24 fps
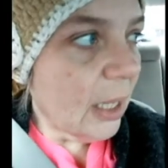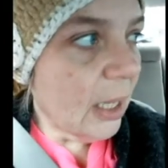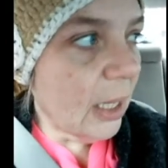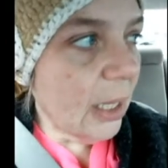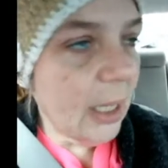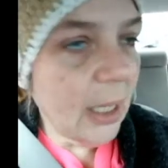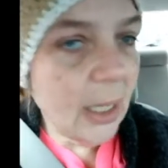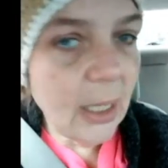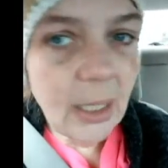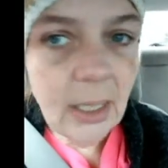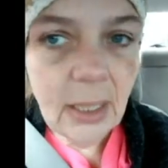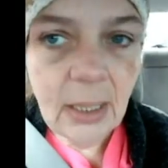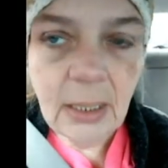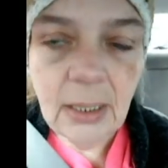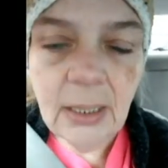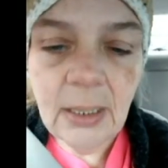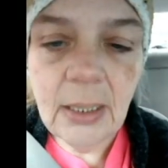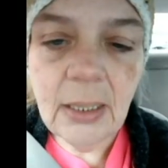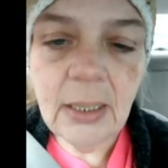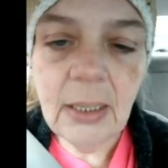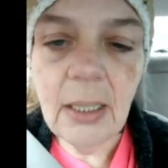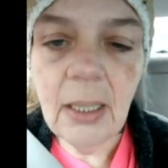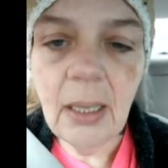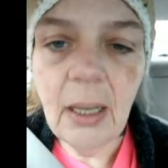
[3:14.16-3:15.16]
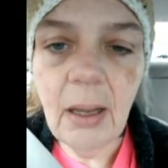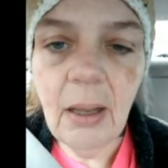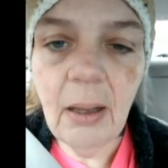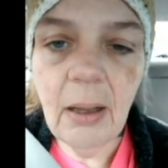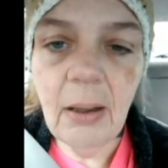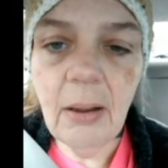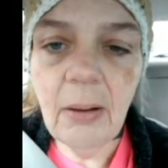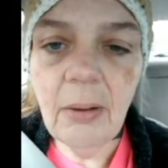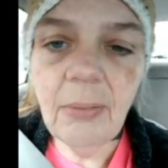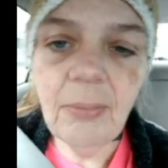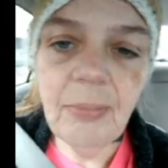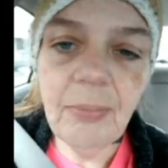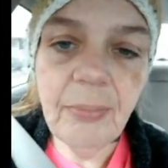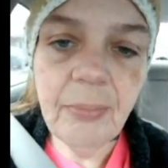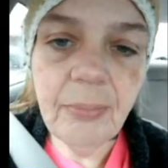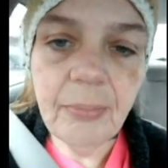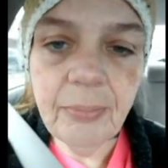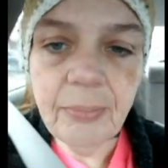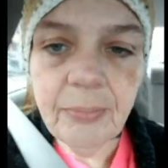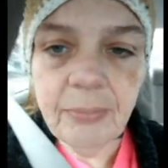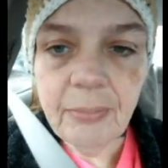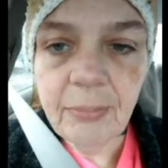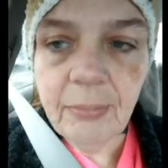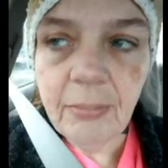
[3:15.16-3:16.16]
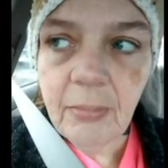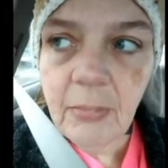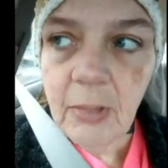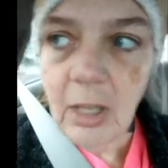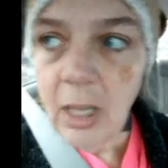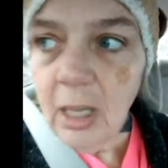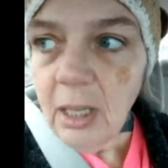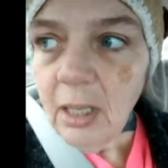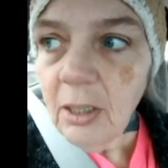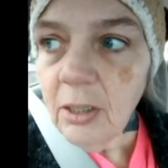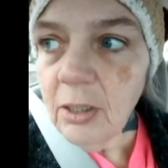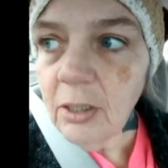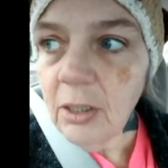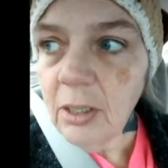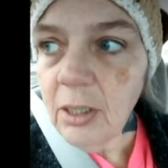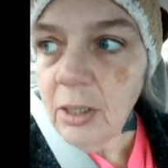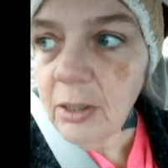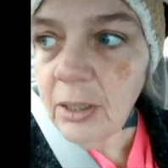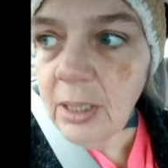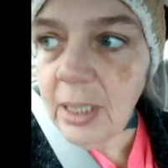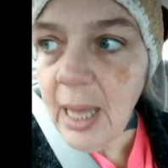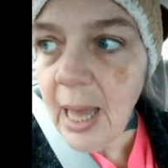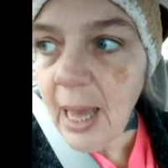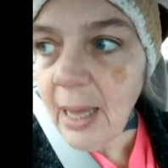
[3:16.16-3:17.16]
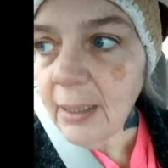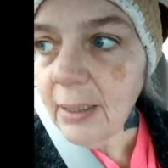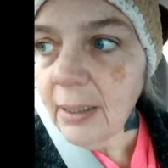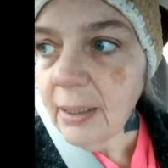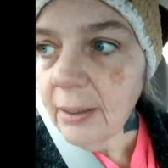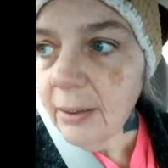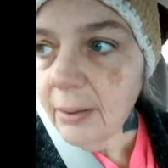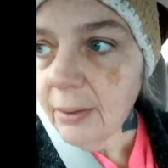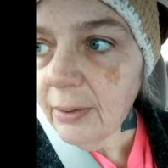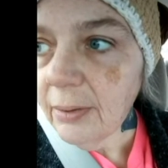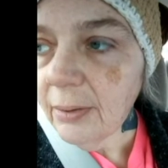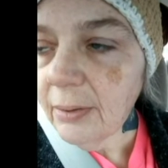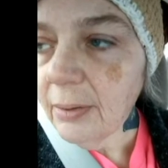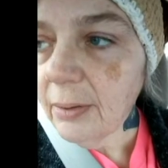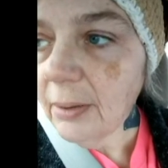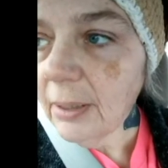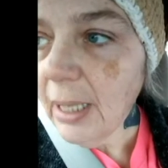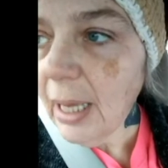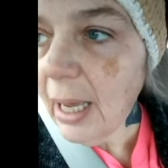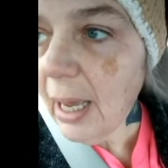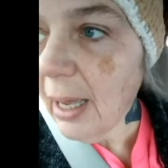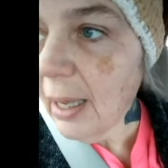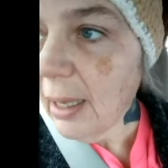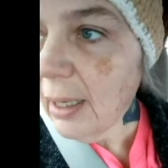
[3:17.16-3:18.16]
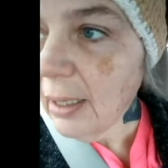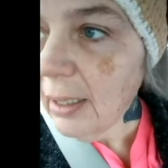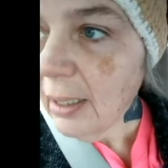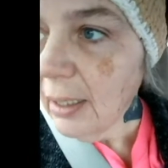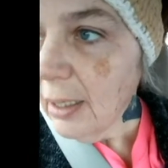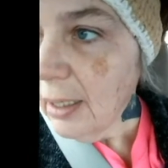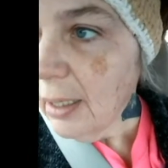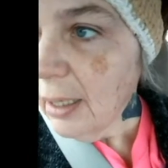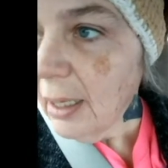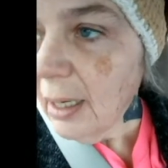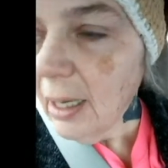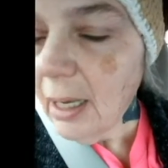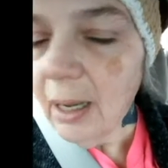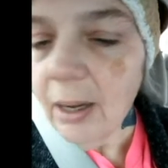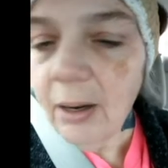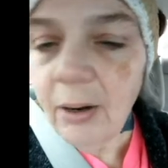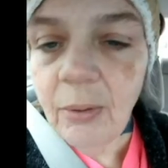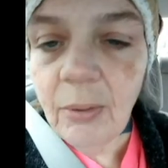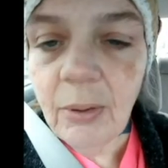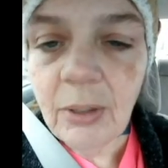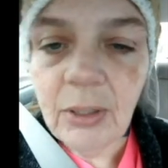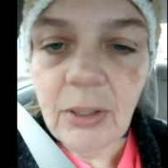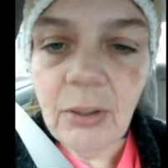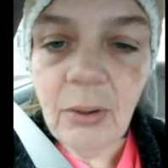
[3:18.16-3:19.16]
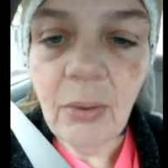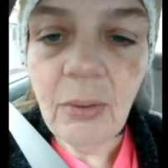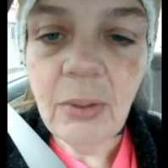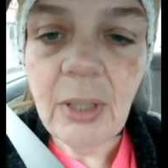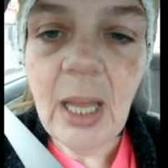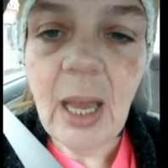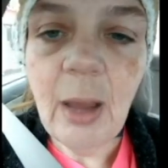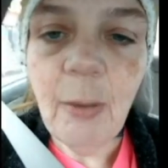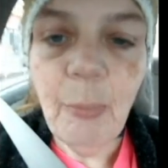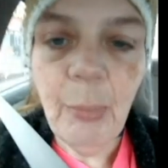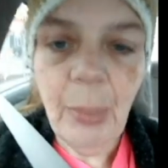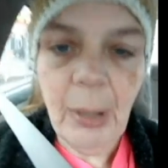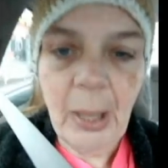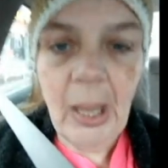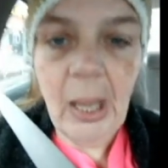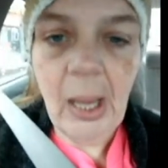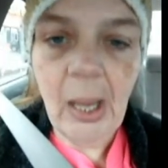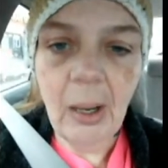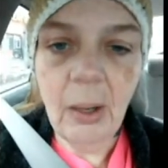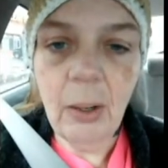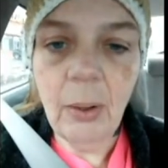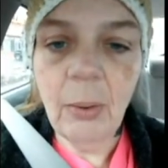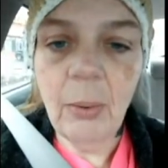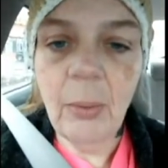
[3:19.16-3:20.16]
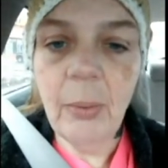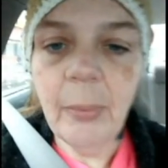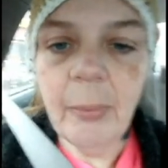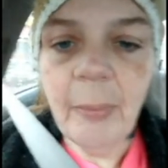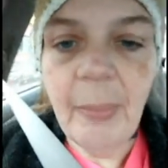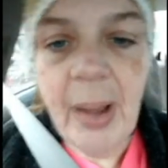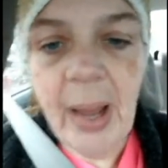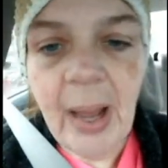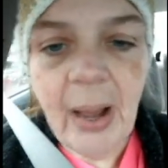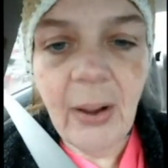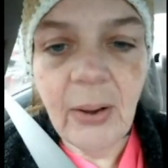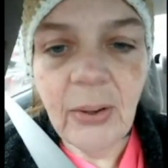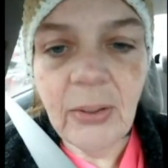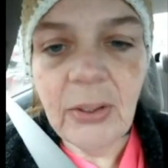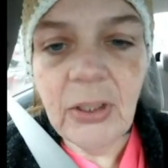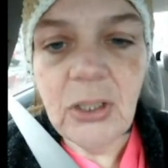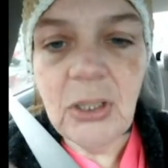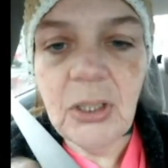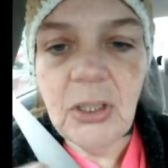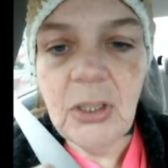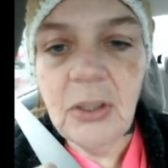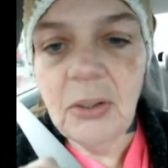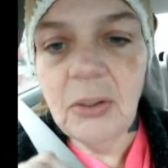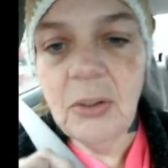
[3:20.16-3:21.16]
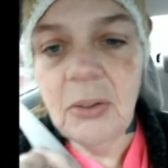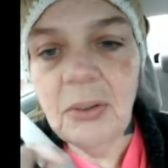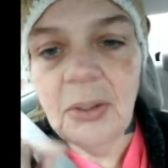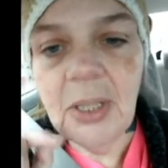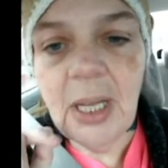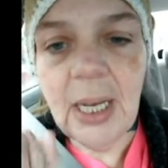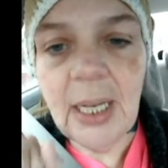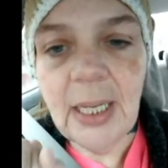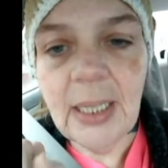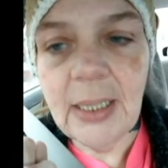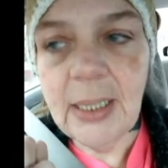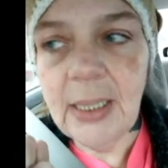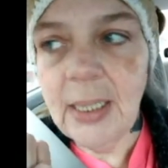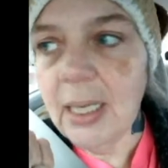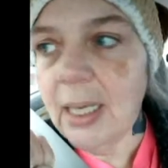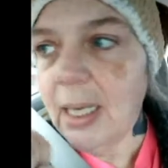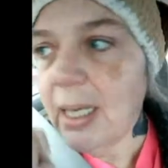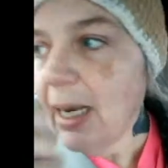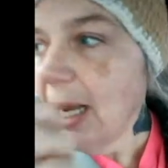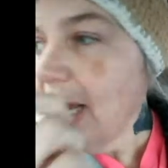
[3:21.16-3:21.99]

And um, so there's that. Yeah. I don't know where it's going with that. But we're about to, like I said,